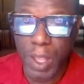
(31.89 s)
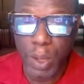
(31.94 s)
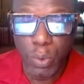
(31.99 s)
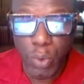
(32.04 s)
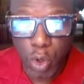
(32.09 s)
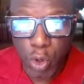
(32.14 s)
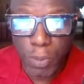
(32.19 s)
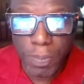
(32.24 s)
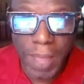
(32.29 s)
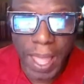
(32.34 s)

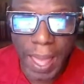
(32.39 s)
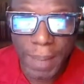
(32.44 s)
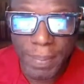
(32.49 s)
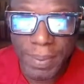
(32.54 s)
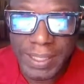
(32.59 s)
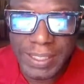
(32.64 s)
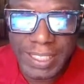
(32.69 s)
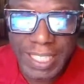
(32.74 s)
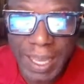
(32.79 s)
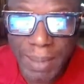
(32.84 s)

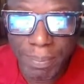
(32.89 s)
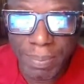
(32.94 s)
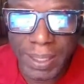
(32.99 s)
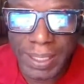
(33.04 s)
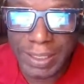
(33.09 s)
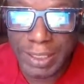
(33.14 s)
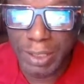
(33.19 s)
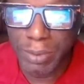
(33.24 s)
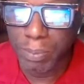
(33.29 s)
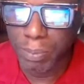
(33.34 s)
roadmap and
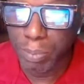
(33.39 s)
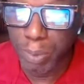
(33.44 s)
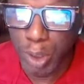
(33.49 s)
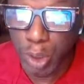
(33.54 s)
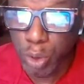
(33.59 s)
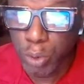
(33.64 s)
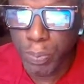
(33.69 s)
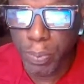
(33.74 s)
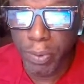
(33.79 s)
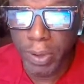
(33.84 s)
templates and
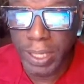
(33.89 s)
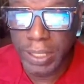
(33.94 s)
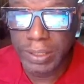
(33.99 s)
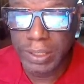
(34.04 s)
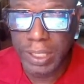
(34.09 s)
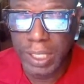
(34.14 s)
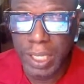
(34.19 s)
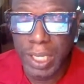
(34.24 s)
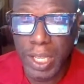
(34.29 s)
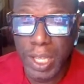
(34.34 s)

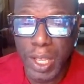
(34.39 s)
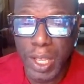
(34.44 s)
blueprints